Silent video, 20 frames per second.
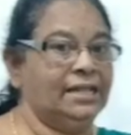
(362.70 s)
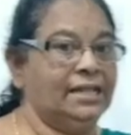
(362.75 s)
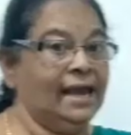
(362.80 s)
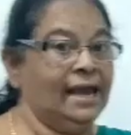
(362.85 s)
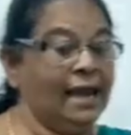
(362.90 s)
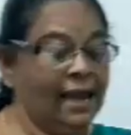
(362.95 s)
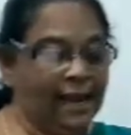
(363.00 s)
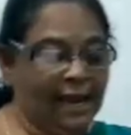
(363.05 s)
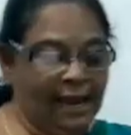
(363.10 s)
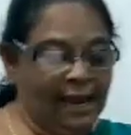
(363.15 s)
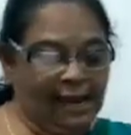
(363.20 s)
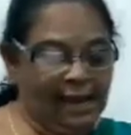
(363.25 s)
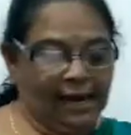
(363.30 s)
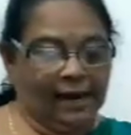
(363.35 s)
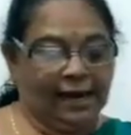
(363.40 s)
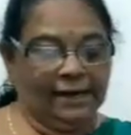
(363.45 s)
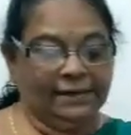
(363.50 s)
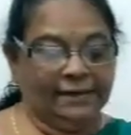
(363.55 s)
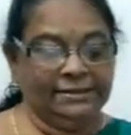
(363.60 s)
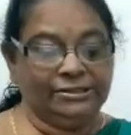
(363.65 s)
they?
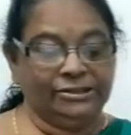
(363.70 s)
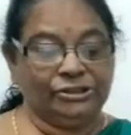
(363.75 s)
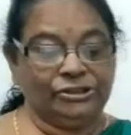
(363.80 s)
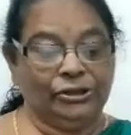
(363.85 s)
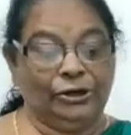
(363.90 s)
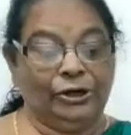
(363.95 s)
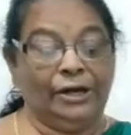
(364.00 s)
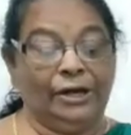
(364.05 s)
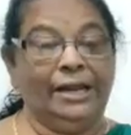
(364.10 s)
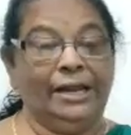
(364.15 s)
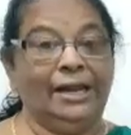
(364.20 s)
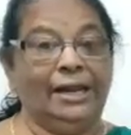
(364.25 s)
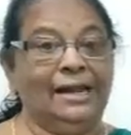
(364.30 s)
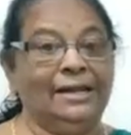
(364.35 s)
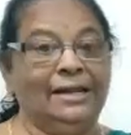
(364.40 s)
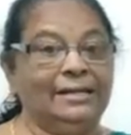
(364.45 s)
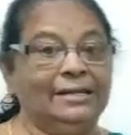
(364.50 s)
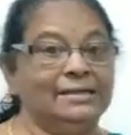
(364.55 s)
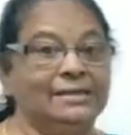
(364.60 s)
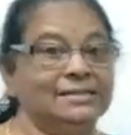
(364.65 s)
Consonant
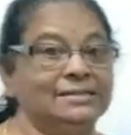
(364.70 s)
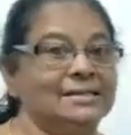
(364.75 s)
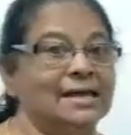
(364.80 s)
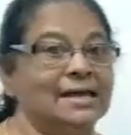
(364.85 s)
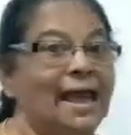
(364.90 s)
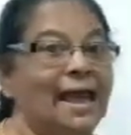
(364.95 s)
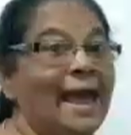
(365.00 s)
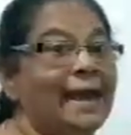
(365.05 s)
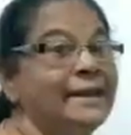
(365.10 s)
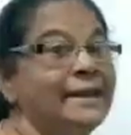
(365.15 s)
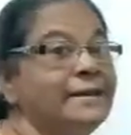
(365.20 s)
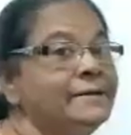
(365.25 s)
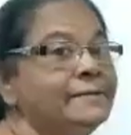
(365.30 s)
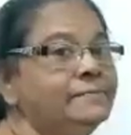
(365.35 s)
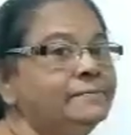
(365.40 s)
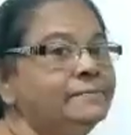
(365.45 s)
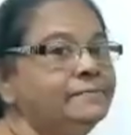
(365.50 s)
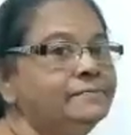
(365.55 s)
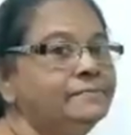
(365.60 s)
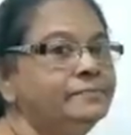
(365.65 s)
letters and
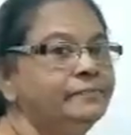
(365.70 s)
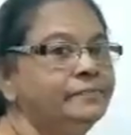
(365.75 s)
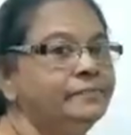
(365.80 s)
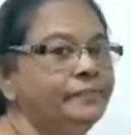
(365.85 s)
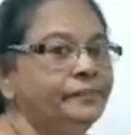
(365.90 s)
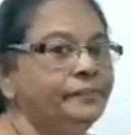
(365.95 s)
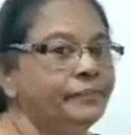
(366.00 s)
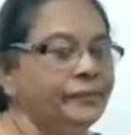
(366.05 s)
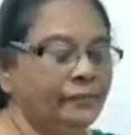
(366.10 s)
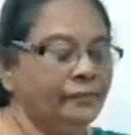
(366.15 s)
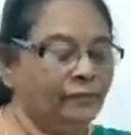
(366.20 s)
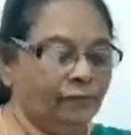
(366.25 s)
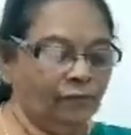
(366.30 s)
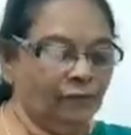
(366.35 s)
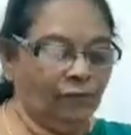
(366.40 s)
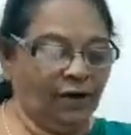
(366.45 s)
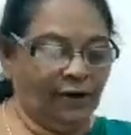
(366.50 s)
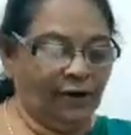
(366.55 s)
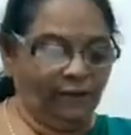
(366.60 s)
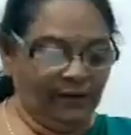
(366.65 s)

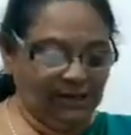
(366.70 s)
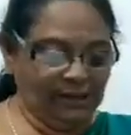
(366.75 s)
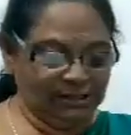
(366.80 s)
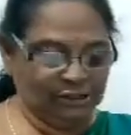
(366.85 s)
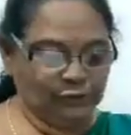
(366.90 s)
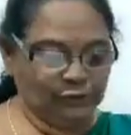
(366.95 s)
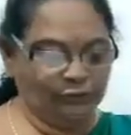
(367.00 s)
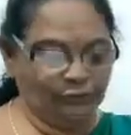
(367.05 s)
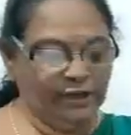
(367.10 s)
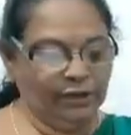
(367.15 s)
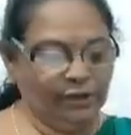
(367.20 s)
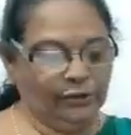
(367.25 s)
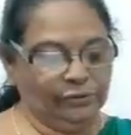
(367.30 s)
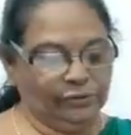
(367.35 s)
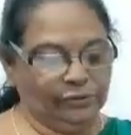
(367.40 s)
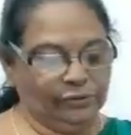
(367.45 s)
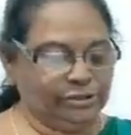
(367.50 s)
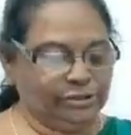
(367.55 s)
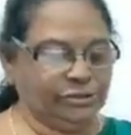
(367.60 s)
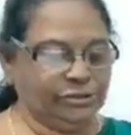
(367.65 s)
vowels. Very
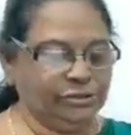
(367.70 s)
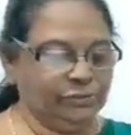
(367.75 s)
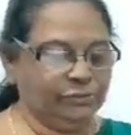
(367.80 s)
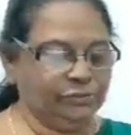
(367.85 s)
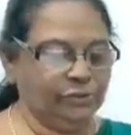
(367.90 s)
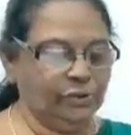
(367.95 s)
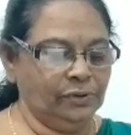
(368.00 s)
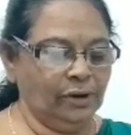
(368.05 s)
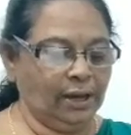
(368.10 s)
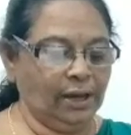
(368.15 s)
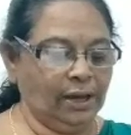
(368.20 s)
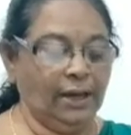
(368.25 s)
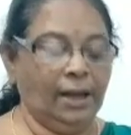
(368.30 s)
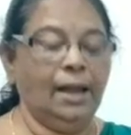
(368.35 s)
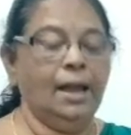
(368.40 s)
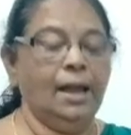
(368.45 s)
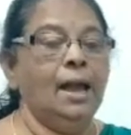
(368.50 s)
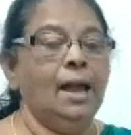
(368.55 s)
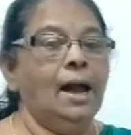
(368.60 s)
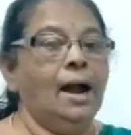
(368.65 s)
good.
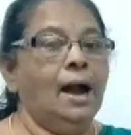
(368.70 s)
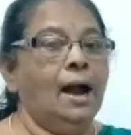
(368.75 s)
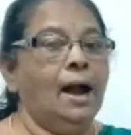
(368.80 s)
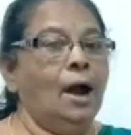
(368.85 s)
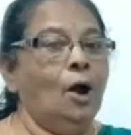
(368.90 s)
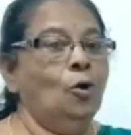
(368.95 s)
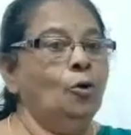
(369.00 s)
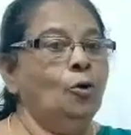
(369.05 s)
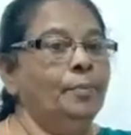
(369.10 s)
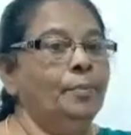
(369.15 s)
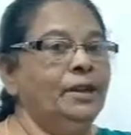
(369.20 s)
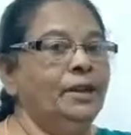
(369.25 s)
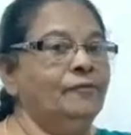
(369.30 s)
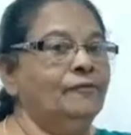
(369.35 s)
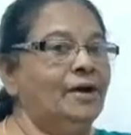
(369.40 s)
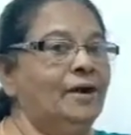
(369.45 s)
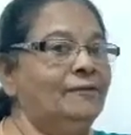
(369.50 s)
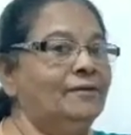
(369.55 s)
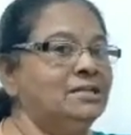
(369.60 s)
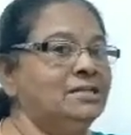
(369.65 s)
Okay. How many
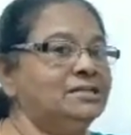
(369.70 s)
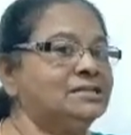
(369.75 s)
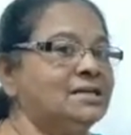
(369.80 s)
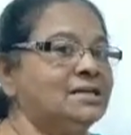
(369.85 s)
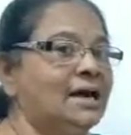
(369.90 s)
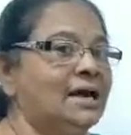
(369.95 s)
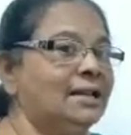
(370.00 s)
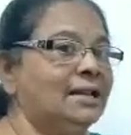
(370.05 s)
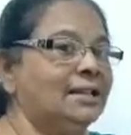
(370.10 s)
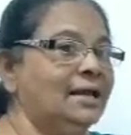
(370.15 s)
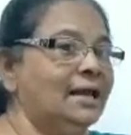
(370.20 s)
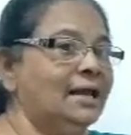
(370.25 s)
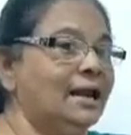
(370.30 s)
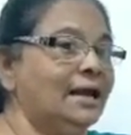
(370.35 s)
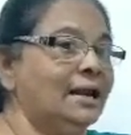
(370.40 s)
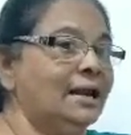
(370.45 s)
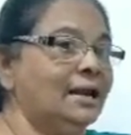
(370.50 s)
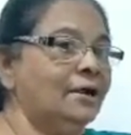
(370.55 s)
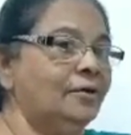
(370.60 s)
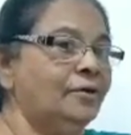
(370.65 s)
vowels are
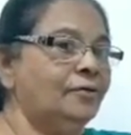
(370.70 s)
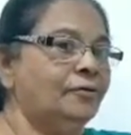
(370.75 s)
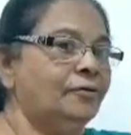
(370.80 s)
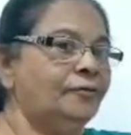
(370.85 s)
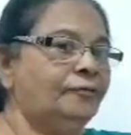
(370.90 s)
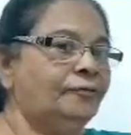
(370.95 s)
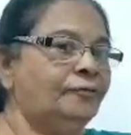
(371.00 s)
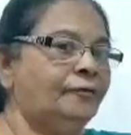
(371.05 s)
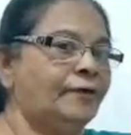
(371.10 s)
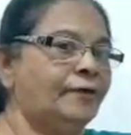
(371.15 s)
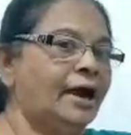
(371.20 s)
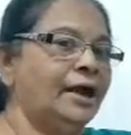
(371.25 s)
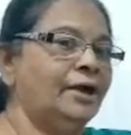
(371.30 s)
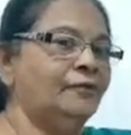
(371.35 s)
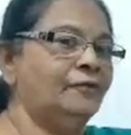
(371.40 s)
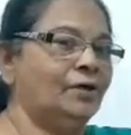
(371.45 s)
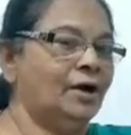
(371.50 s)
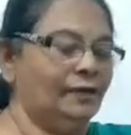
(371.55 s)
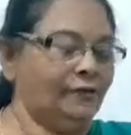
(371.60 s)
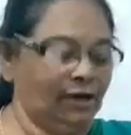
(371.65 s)
there?
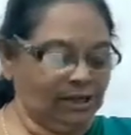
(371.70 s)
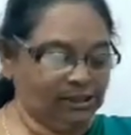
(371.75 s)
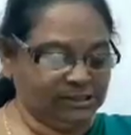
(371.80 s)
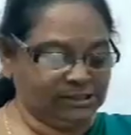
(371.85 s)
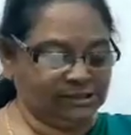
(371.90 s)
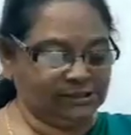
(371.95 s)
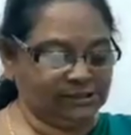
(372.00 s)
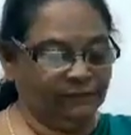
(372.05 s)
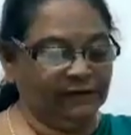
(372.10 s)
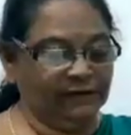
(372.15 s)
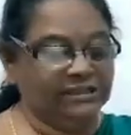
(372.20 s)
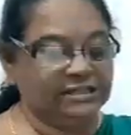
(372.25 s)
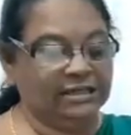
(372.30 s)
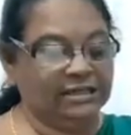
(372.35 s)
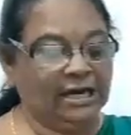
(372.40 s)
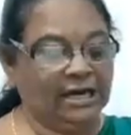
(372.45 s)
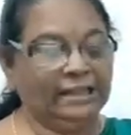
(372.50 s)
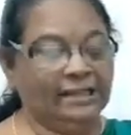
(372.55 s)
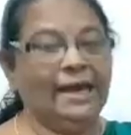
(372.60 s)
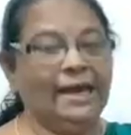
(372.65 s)
5 vowels. Which
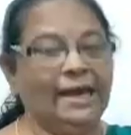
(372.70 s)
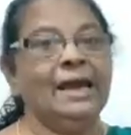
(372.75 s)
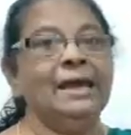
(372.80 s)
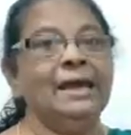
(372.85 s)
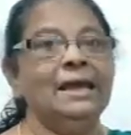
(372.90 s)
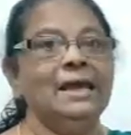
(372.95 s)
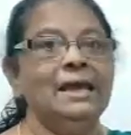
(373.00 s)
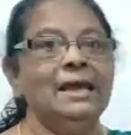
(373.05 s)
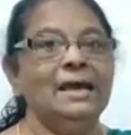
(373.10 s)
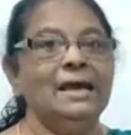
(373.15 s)
are they?